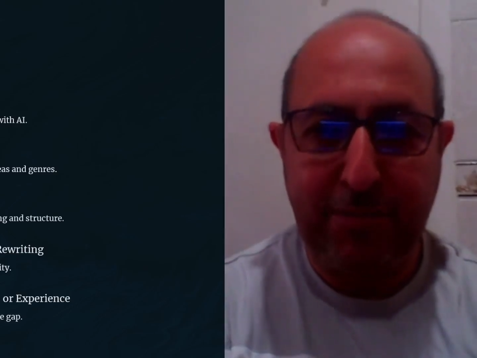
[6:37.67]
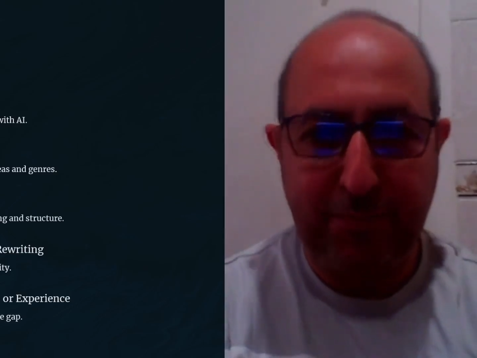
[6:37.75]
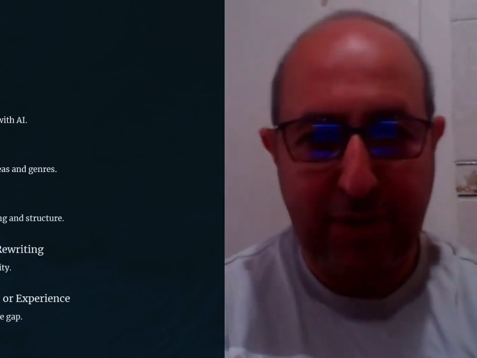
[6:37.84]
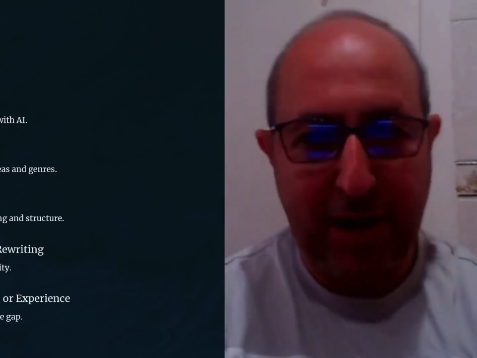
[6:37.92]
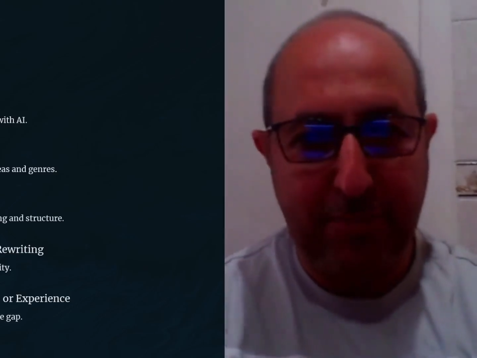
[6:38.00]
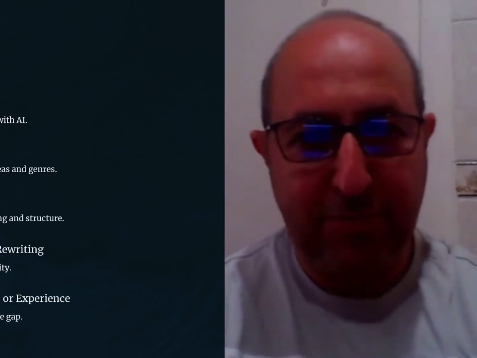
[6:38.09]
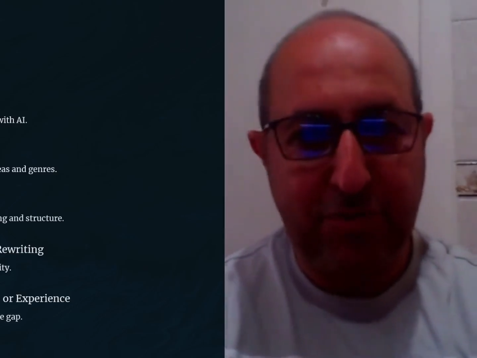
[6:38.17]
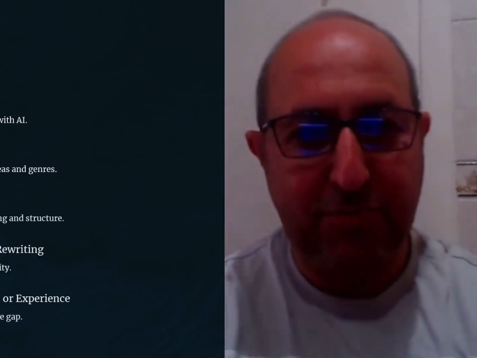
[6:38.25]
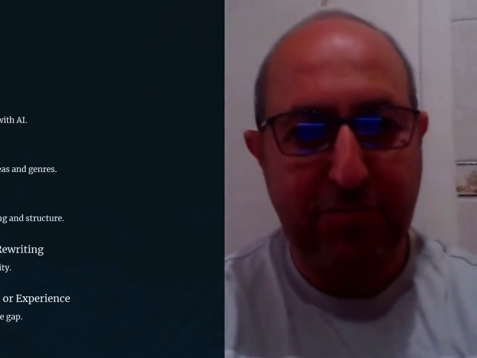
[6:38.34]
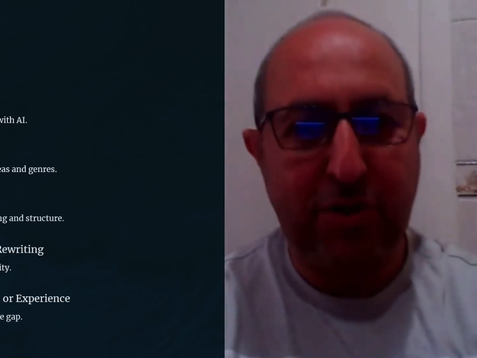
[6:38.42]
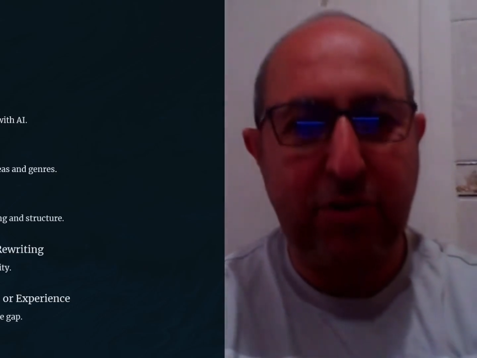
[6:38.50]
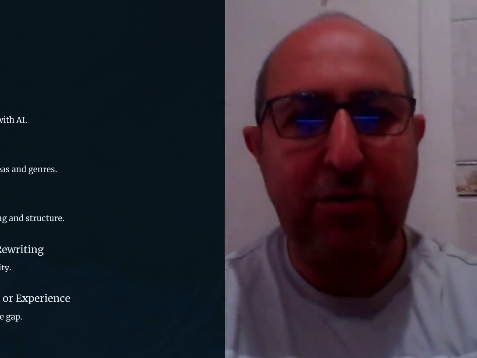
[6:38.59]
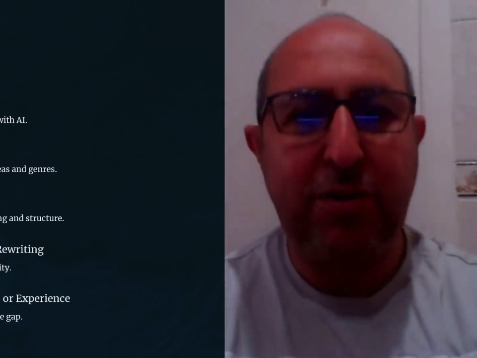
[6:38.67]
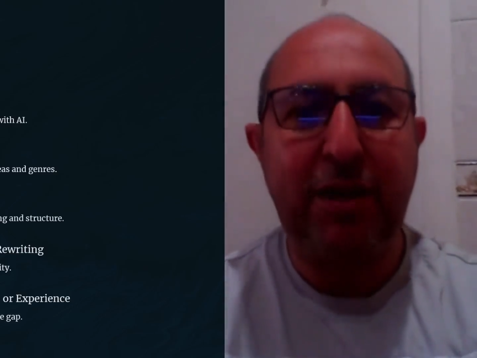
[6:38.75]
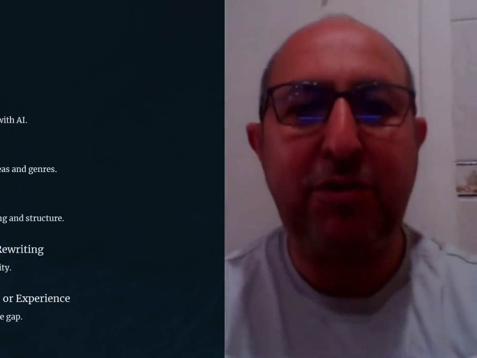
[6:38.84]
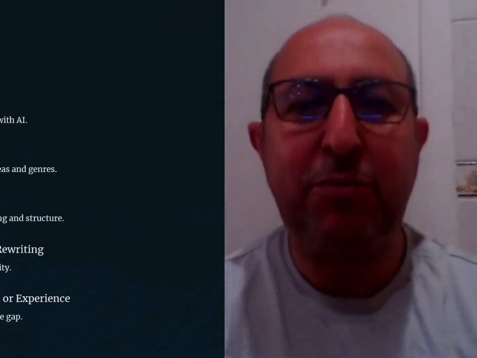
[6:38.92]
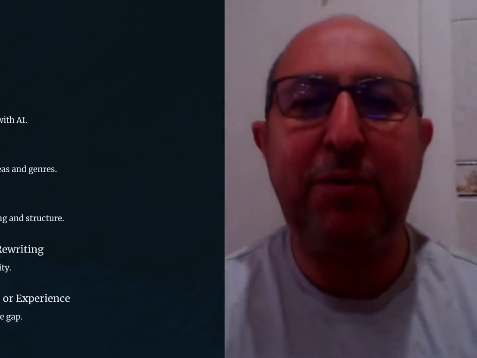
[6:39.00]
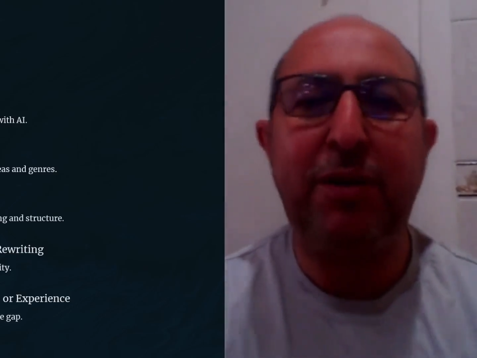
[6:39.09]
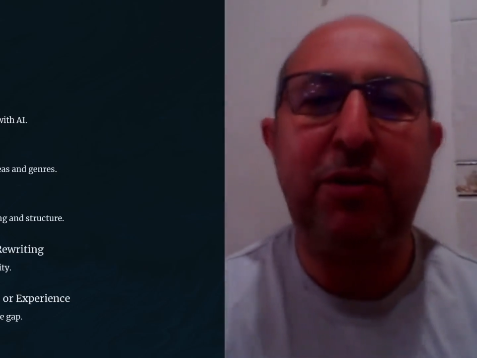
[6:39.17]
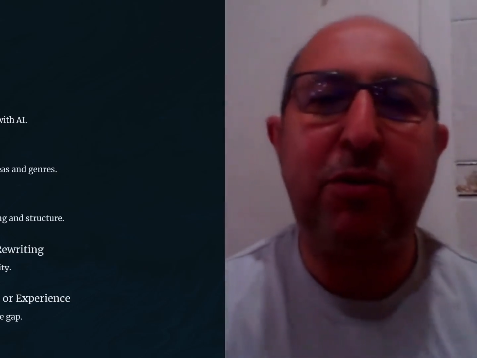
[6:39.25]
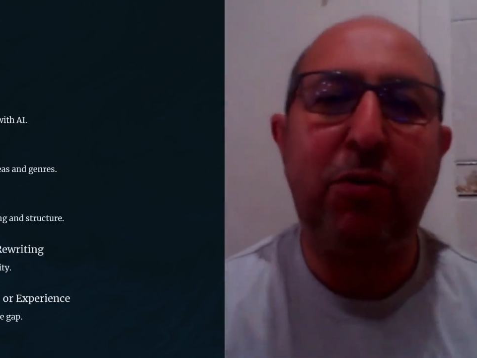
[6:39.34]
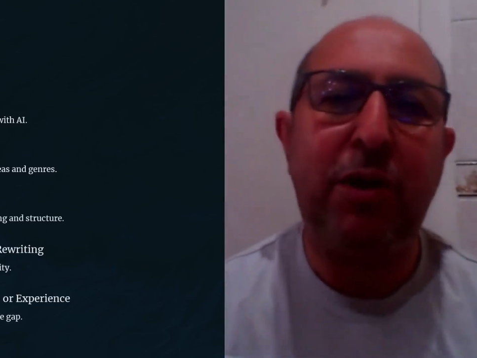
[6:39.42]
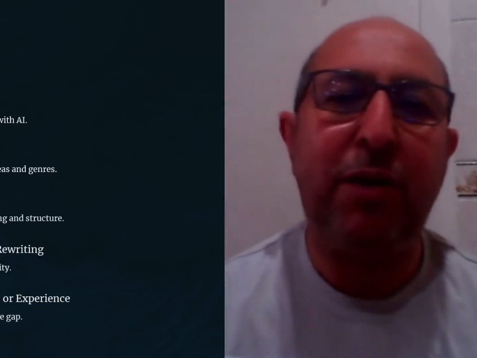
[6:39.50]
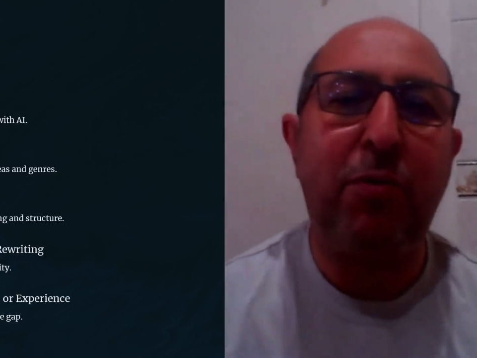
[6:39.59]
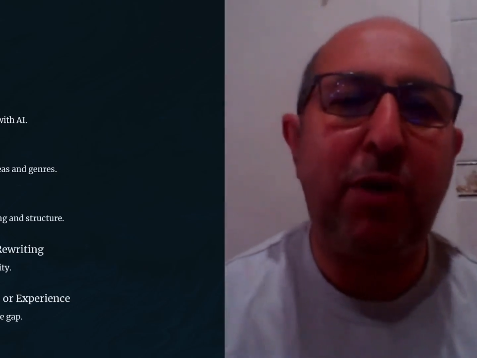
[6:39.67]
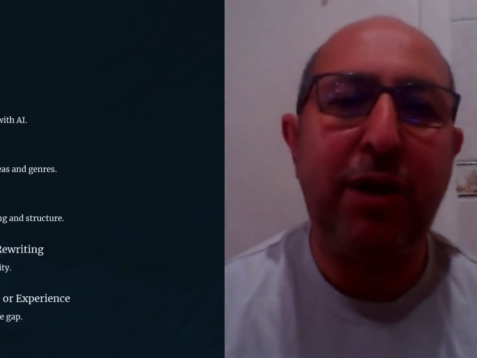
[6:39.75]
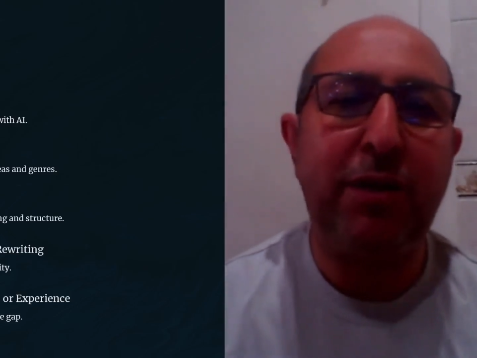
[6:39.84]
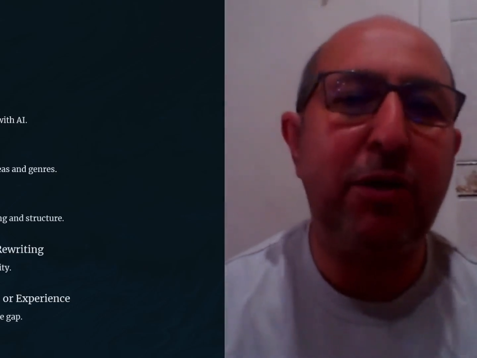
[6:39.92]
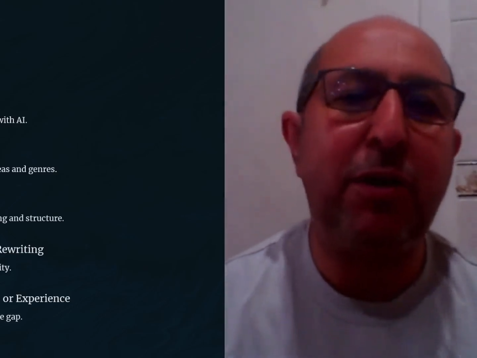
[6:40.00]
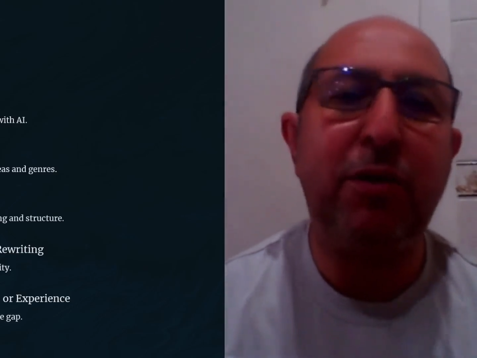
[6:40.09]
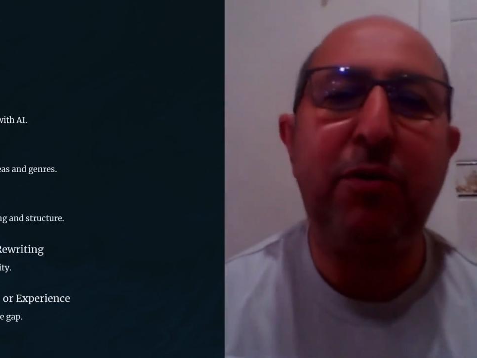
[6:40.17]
Perhaps you feel that to be a screenwriter,